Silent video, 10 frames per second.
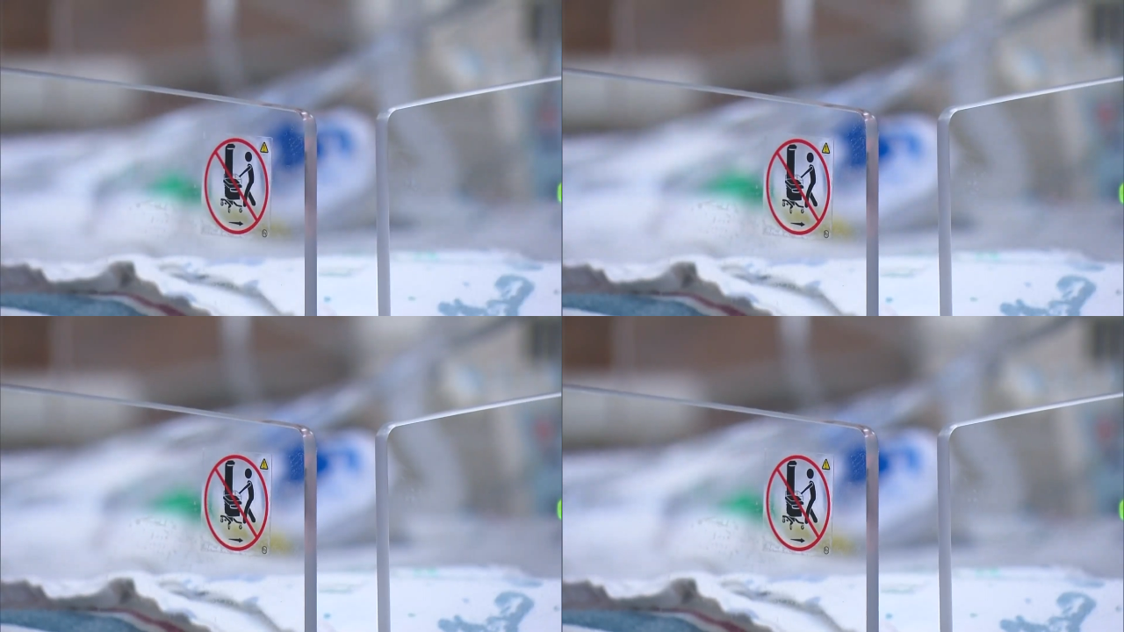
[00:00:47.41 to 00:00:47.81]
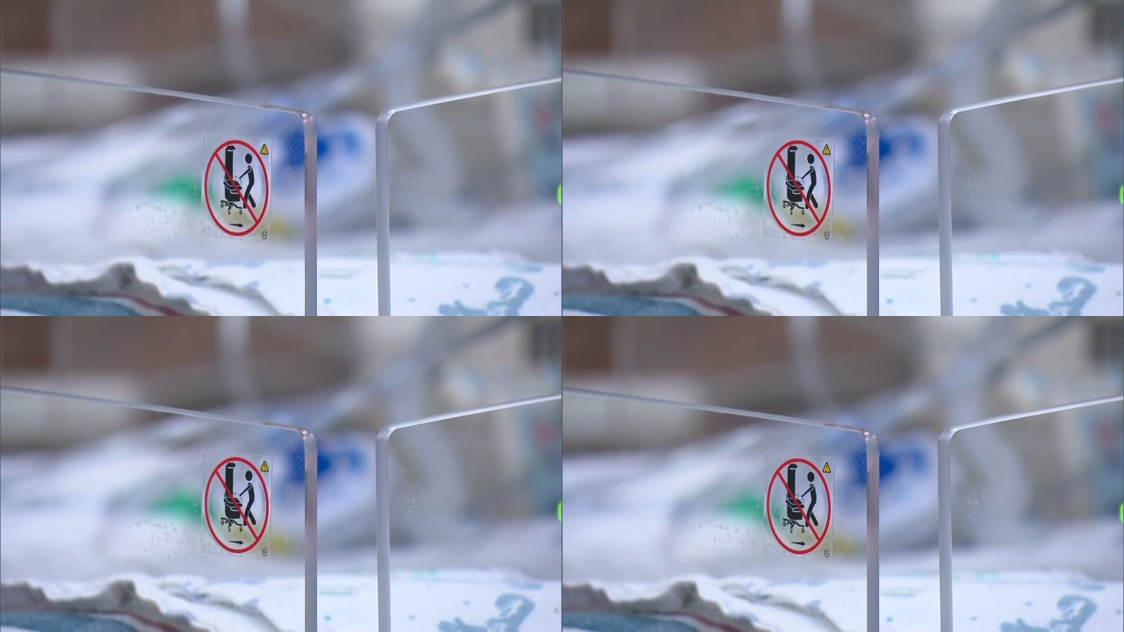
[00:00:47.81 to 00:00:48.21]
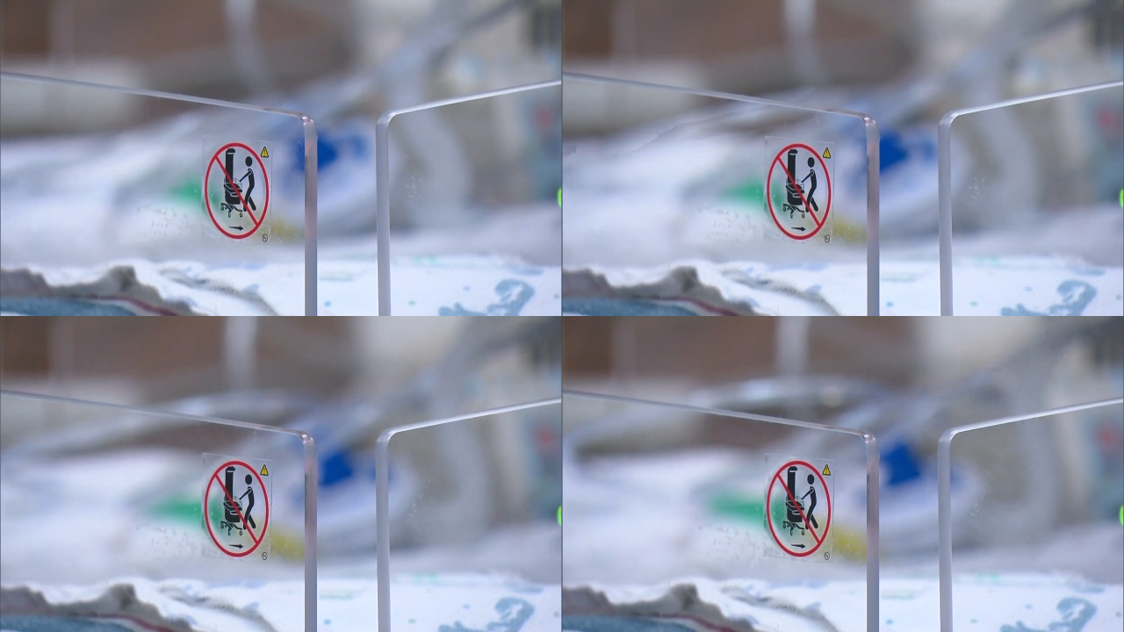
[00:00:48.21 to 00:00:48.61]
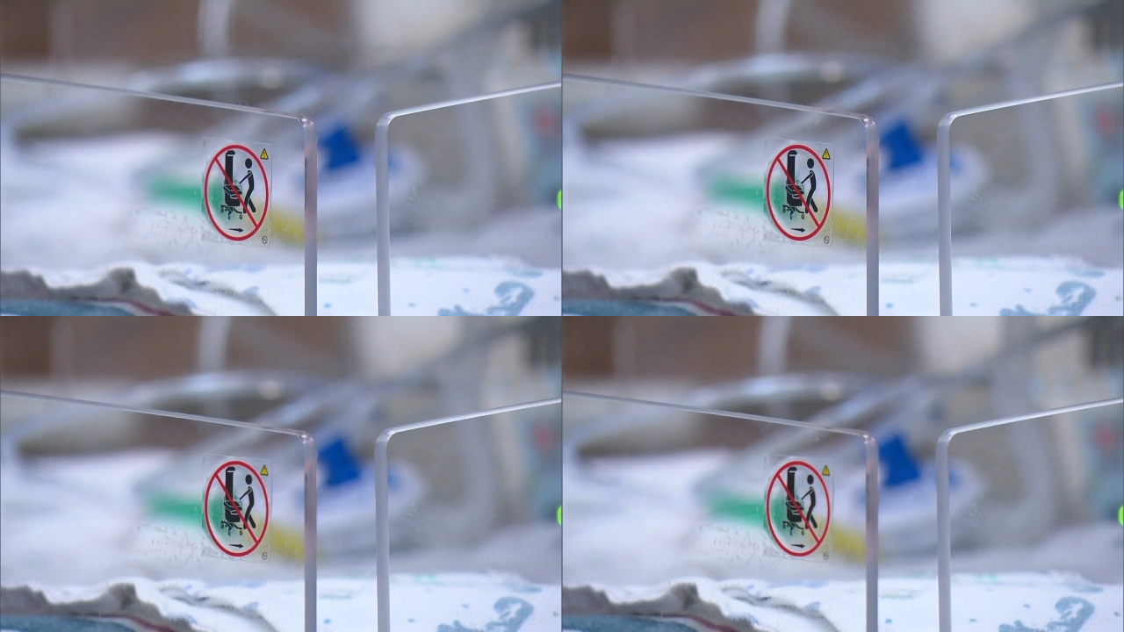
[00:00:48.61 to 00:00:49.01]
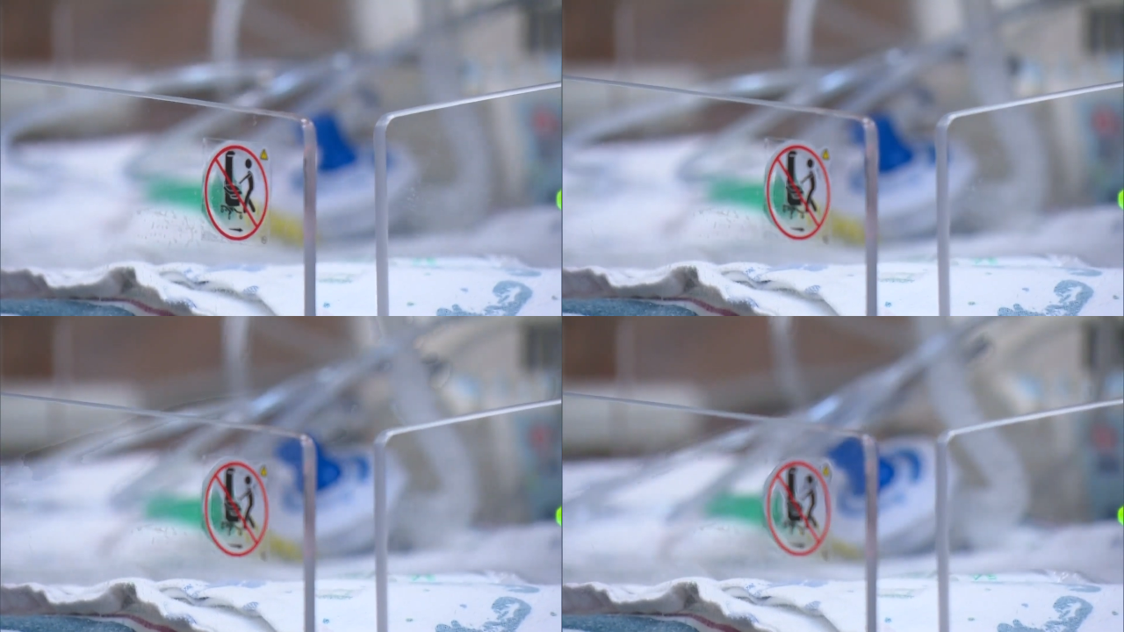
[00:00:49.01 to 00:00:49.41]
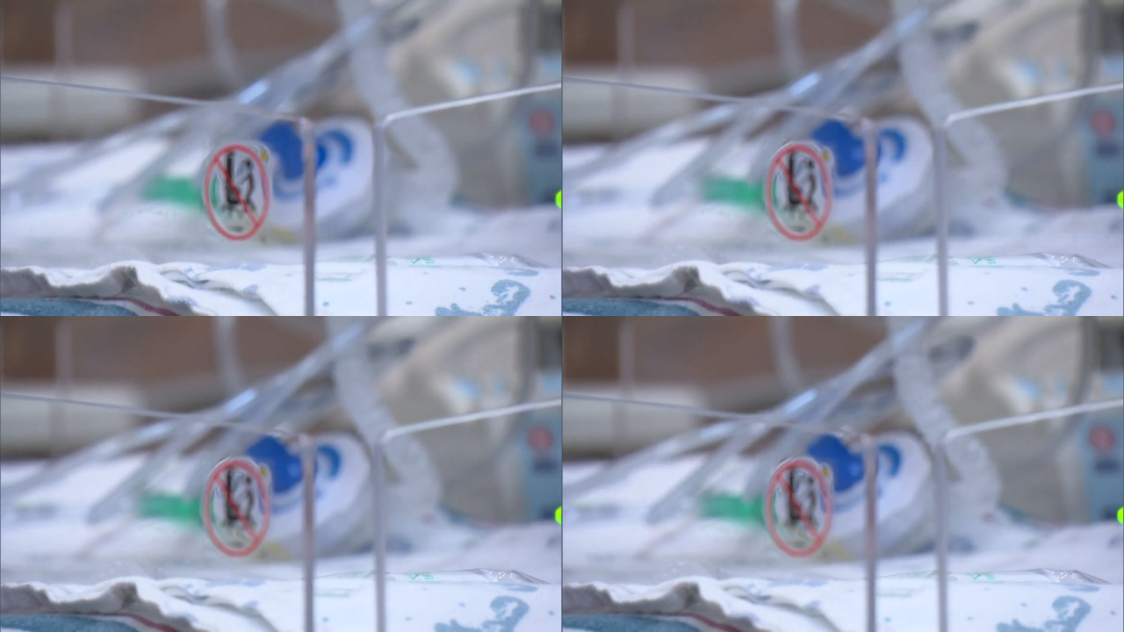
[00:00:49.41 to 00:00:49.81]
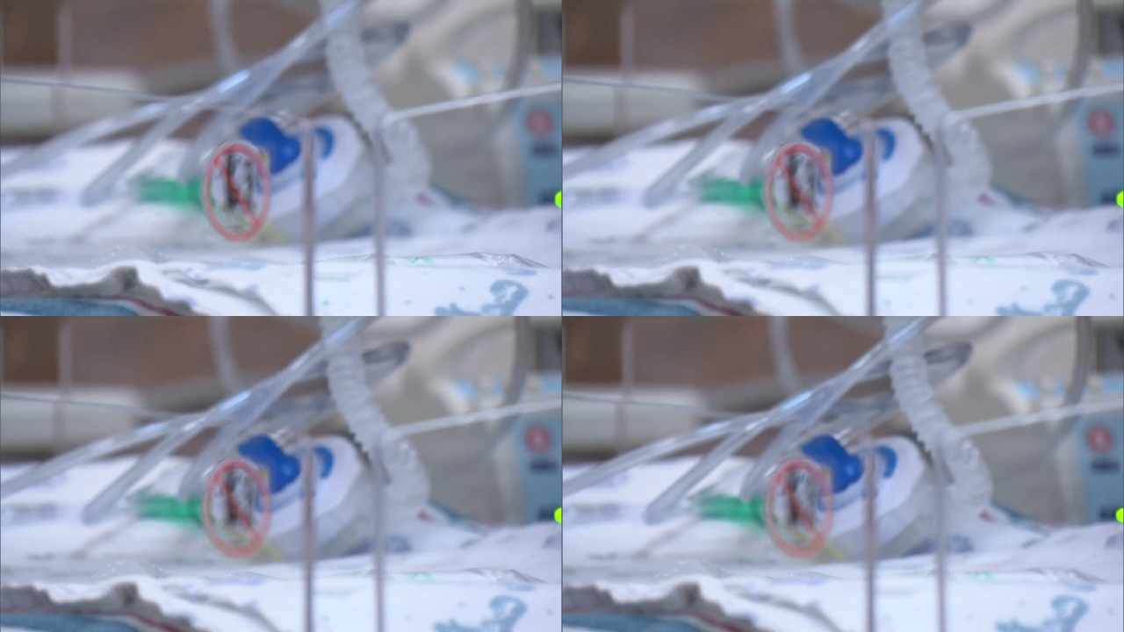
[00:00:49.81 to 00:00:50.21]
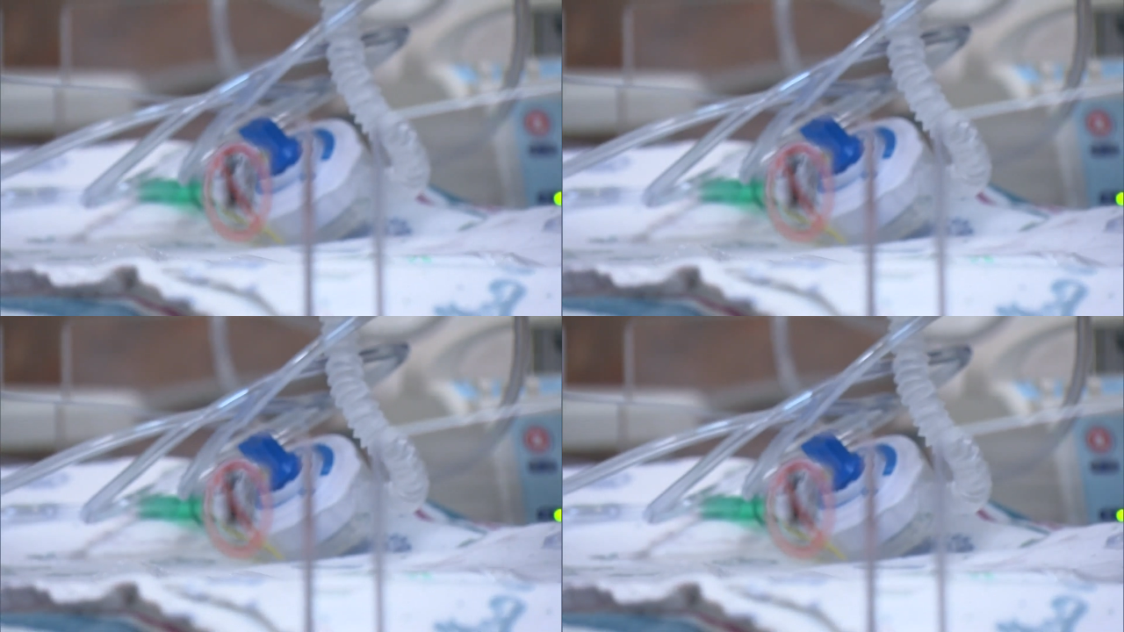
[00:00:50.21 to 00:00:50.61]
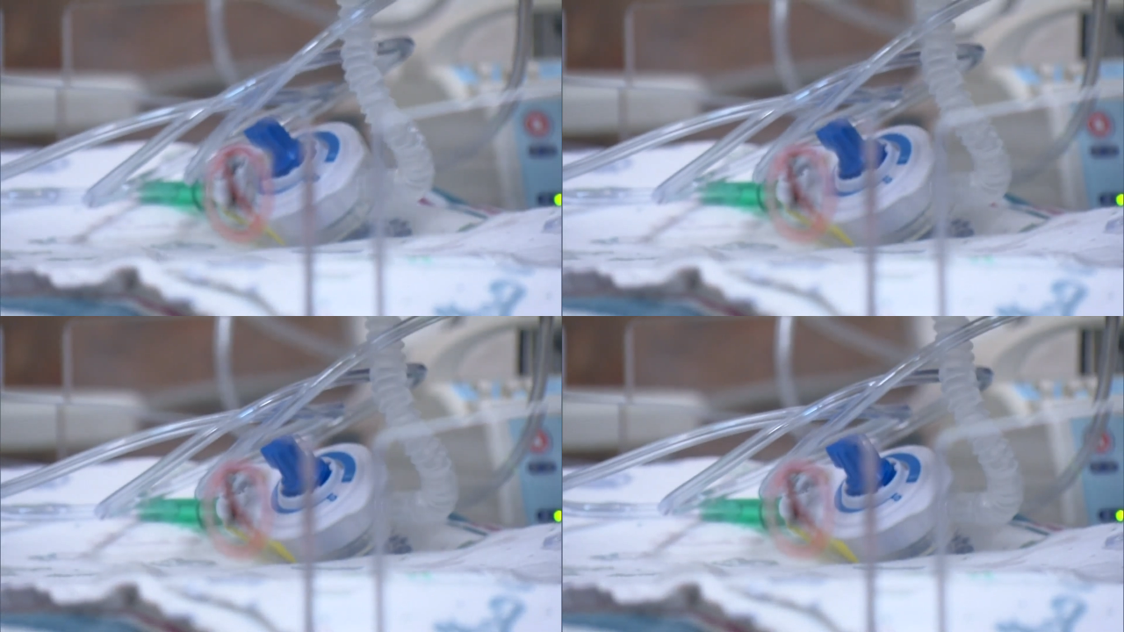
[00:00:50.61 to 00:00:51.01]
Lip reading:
Nobody's mouth can be seen.